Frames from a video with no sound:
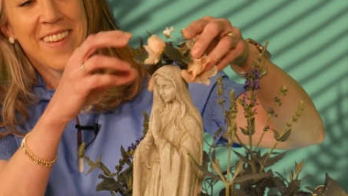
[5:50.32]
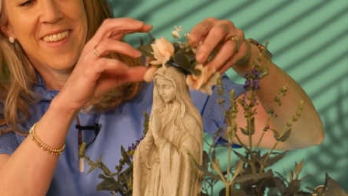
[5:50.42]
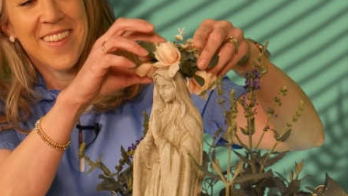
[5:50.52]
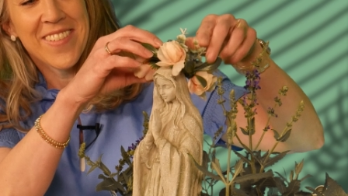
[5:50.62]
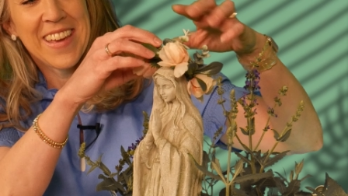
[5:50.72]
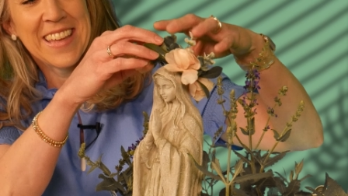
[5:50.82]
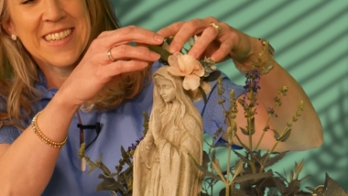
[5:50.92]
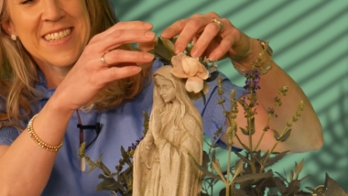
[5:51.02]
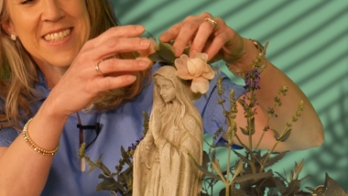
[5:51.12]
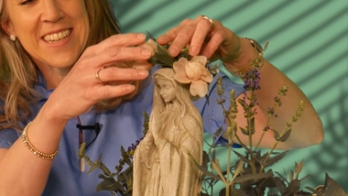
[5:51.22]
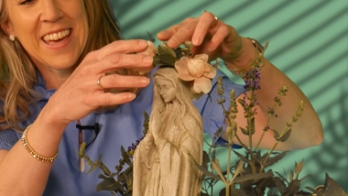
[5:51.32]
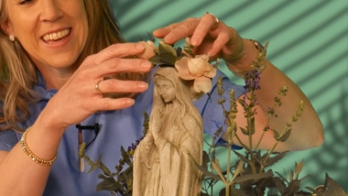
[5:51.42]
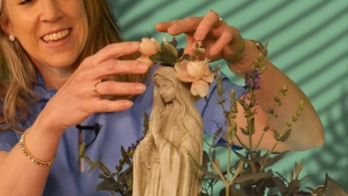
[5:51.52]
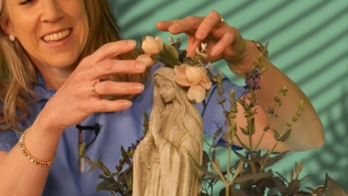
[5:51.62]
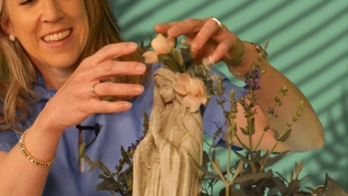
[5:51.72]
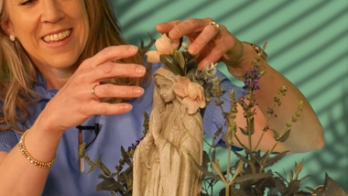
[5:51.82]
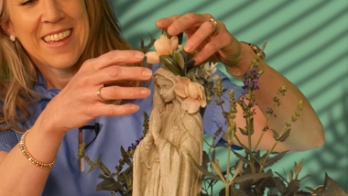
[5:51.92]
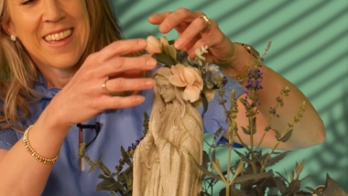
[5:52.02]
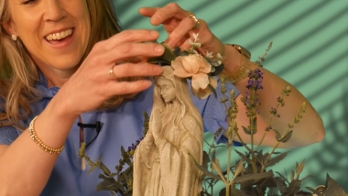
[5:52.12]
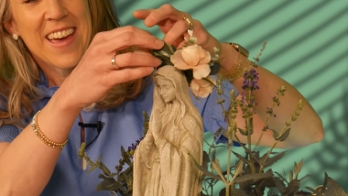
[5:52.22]
if I can get it to stay.
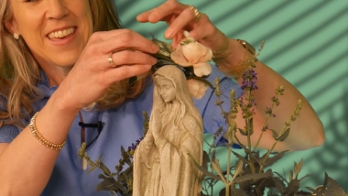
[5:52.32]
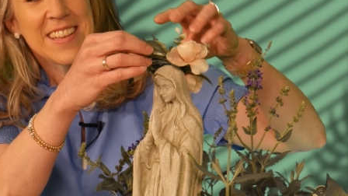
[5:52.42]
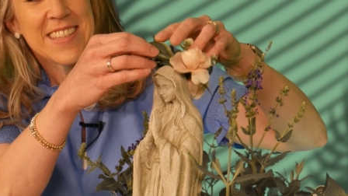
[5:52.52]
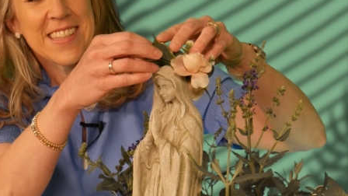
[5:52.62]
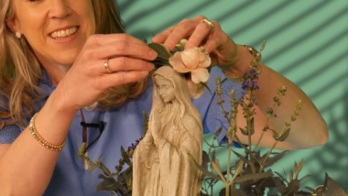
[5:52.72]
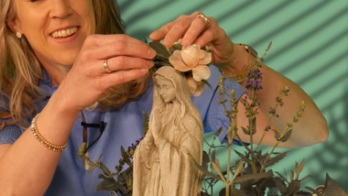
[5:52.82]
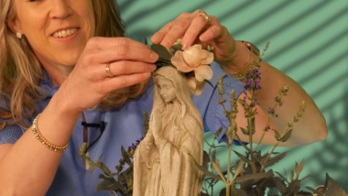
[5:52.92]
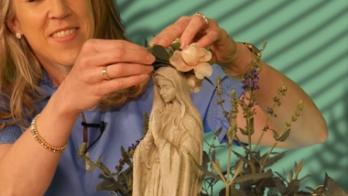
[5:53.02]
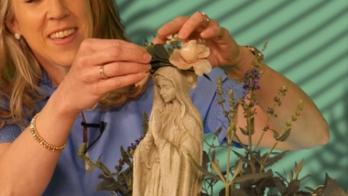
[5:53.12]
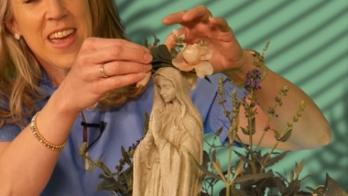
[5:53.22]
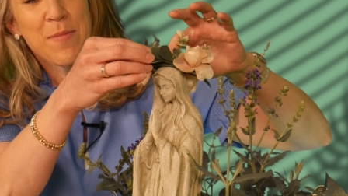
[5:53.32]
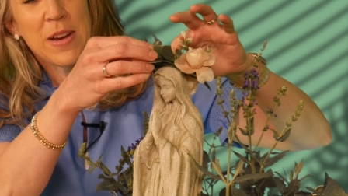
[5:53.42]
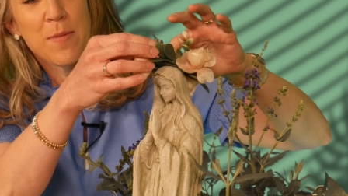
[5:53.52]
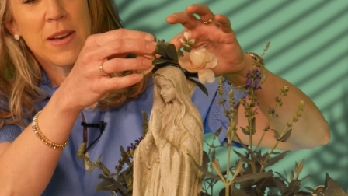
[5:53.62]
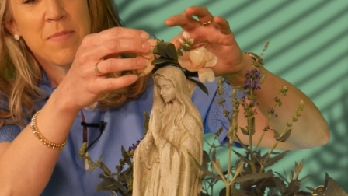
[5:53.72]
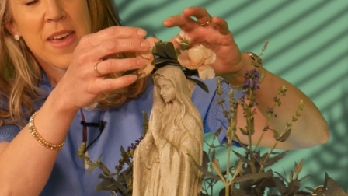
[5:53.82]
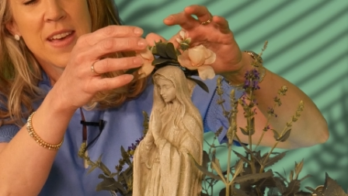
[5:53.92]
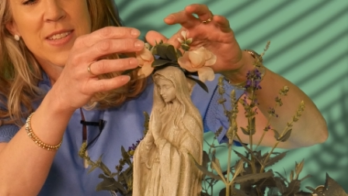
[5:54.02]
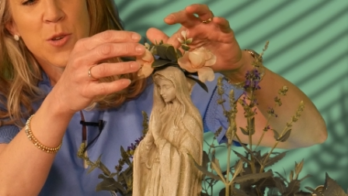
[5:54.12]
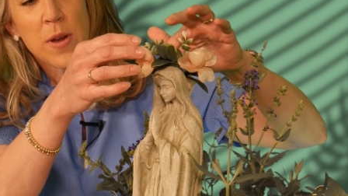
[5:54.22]
I can't see now with the camera here, but
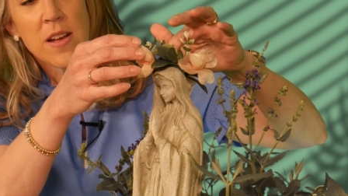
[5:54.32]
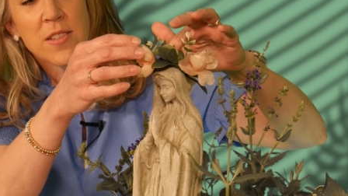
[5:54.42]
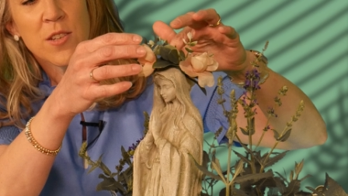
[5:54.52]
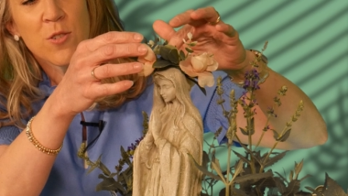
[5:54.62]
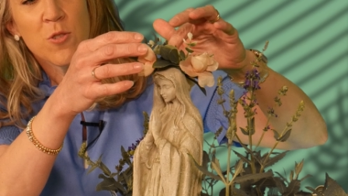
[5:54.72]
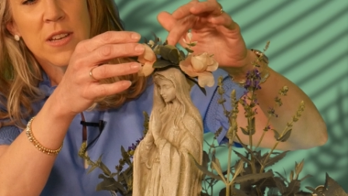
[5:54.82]
so what I'll do